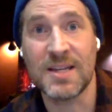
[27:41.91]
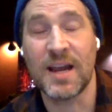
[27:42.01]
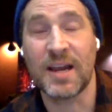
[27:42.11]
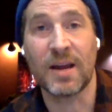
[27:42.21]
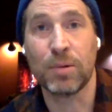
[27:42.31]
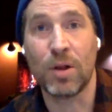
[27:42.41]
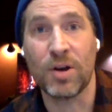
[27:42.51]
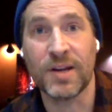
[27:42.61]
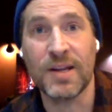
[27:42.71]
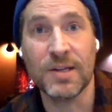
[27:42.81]
And I applaud
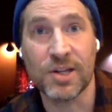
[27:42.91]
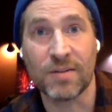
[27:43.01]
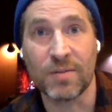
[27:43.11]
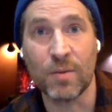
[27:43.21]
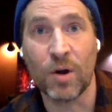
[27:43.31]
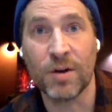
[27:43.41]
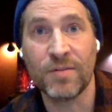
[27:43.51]
each and every one of